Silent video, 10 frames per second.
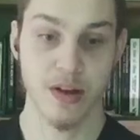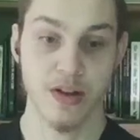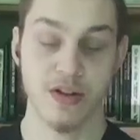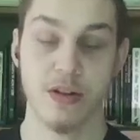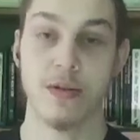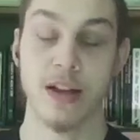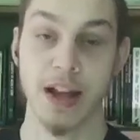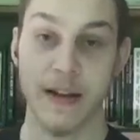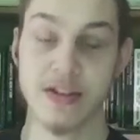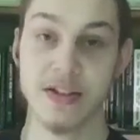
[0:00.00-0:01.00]
So
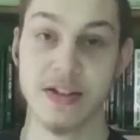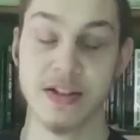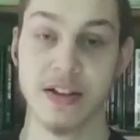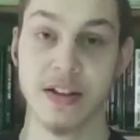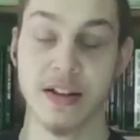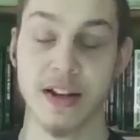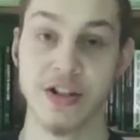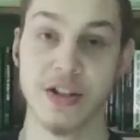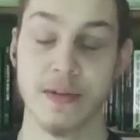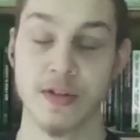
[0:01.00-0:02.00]
again, you see this
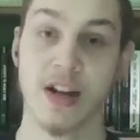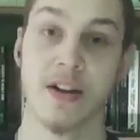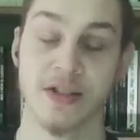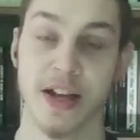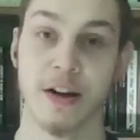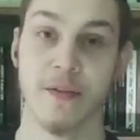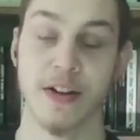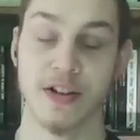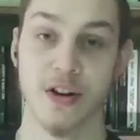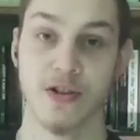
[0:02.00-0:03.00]
connection of child
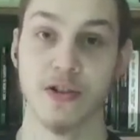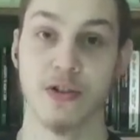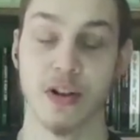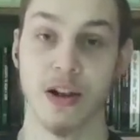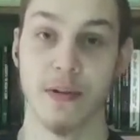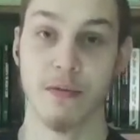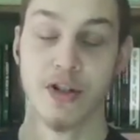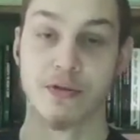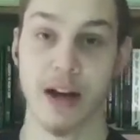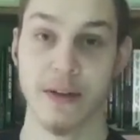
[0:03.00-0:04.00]
sacrifice also going along with
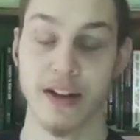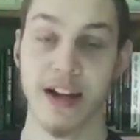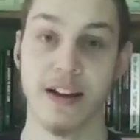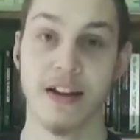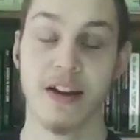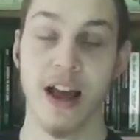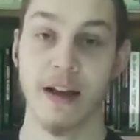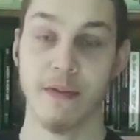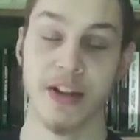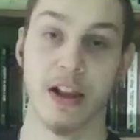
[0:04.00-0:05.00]
witchcraft again
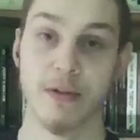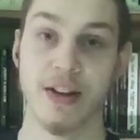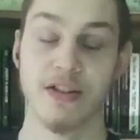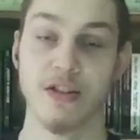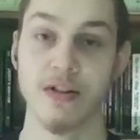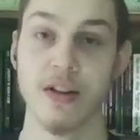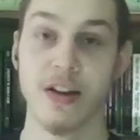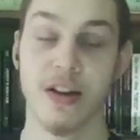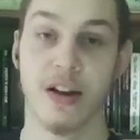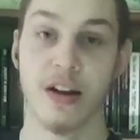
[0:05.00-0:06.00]
and with Halloween too,
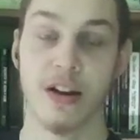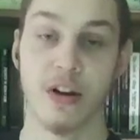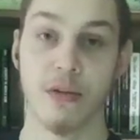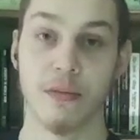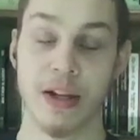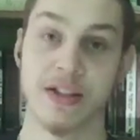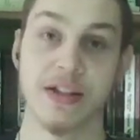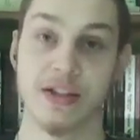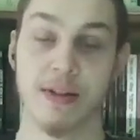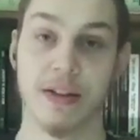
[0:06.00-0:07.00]
you know, because it
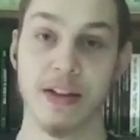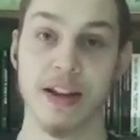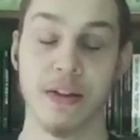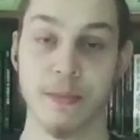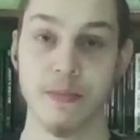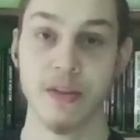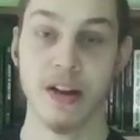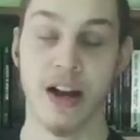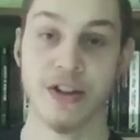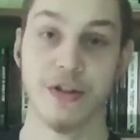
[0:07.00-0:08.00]
is the way of the heathen.
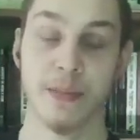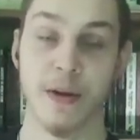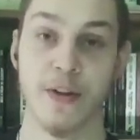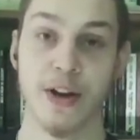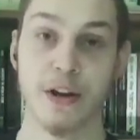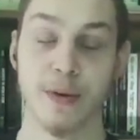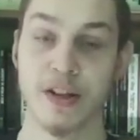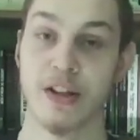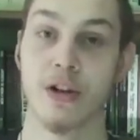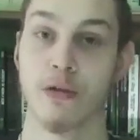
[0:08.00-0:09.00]
I showed in my video
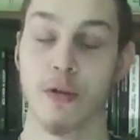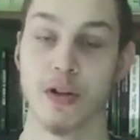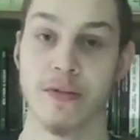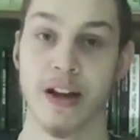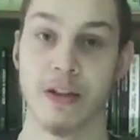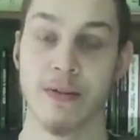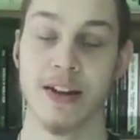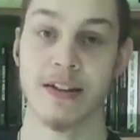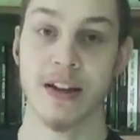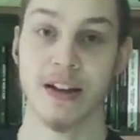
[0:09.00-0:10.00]
about the occult roots of
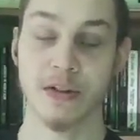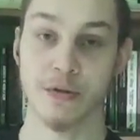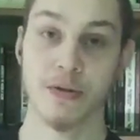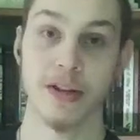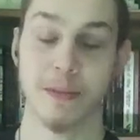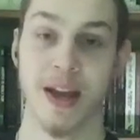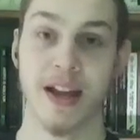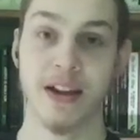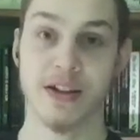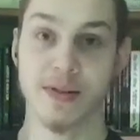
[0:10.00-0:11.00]
Halloween that the Druidic
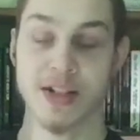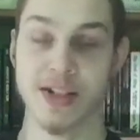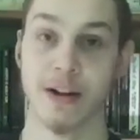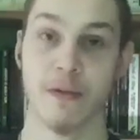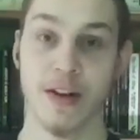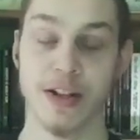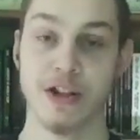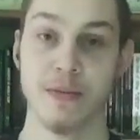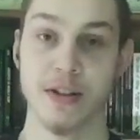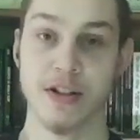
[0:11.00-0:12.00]
pagans would sacrifice
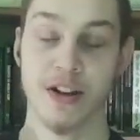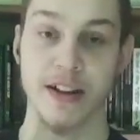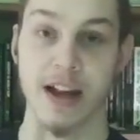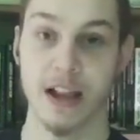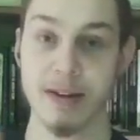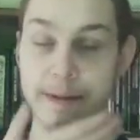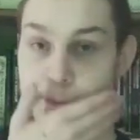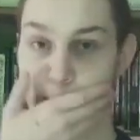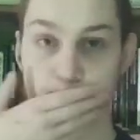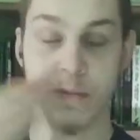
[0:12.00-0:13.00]
humans on
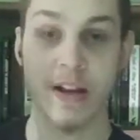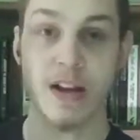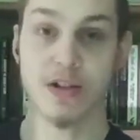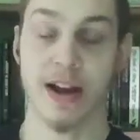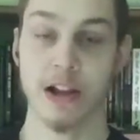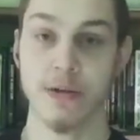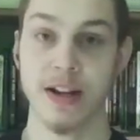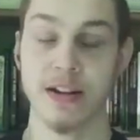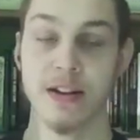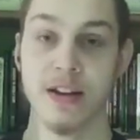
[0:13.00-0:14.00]
Halloween. So
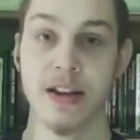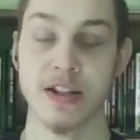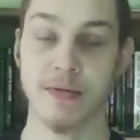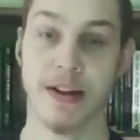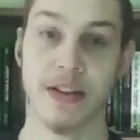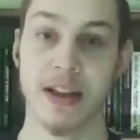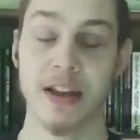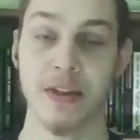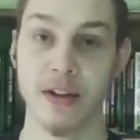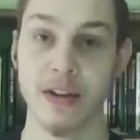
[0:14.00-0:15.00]
Halloween is the way of the
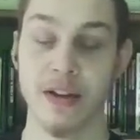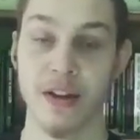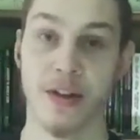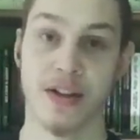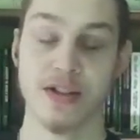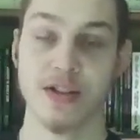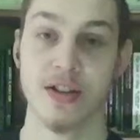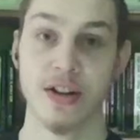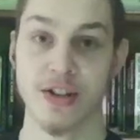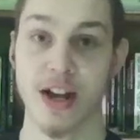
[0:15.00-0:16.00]
heathen, thus
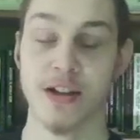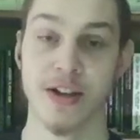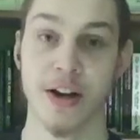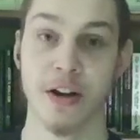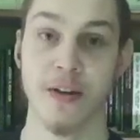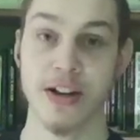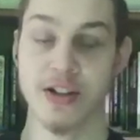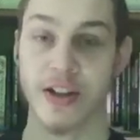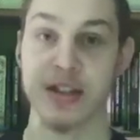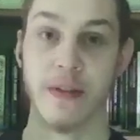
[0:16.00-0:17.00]
child
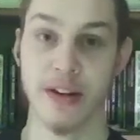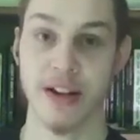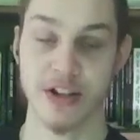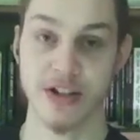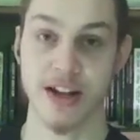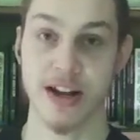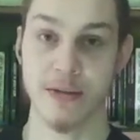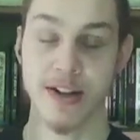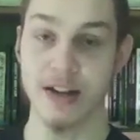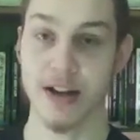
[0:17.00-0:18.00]
sacrifice does have connections to
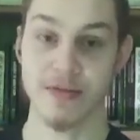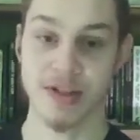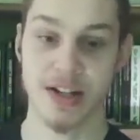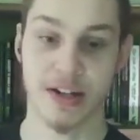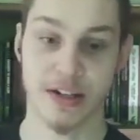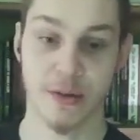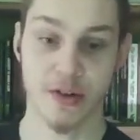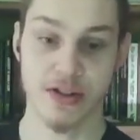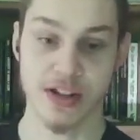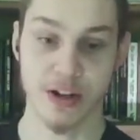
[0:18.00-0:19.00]
Halloween, as we see in these
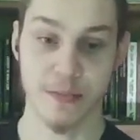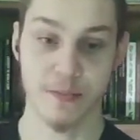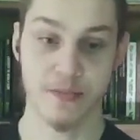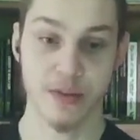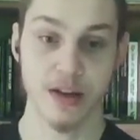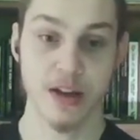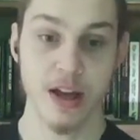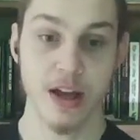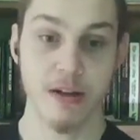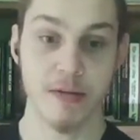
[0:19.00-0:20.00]
verses here.
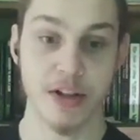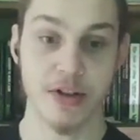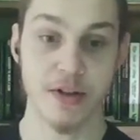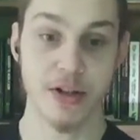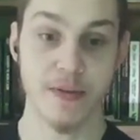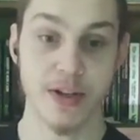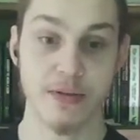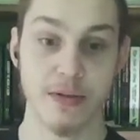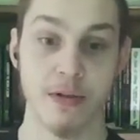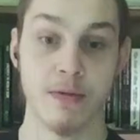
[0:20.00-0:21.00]
When the children of
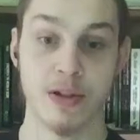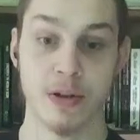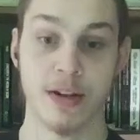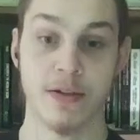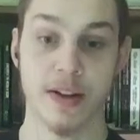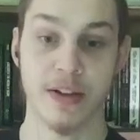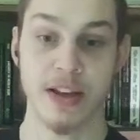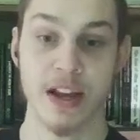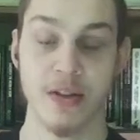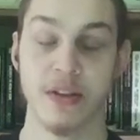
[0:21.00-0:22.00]
Israel was learning the way of
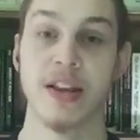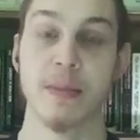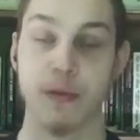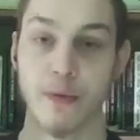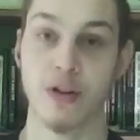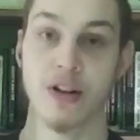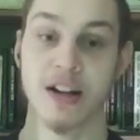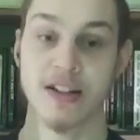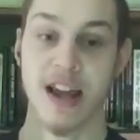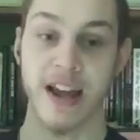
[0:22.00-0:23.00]
the heathen, they provoked
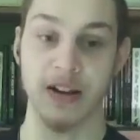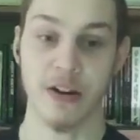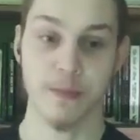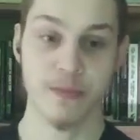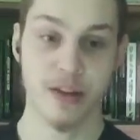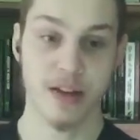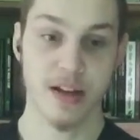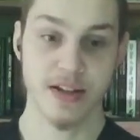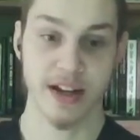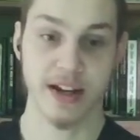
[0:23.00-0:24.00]
God to anger.
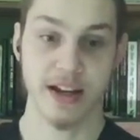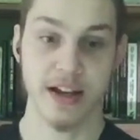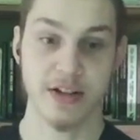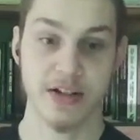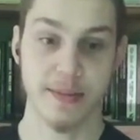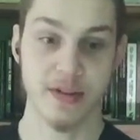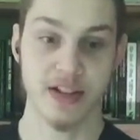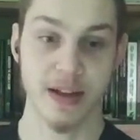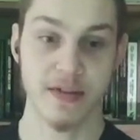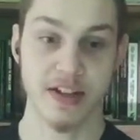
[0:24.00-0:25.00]
2 Kings chapter
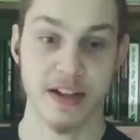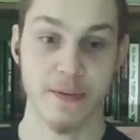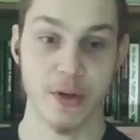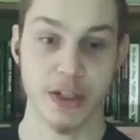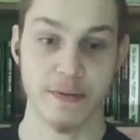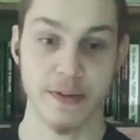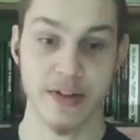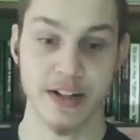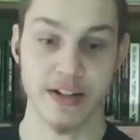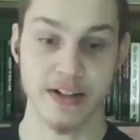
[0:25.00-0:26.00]
17 verses
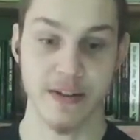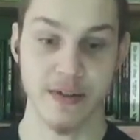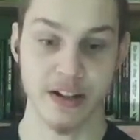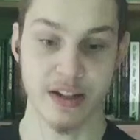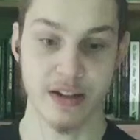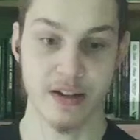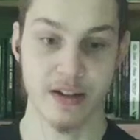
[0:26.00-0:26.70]
15 to 17.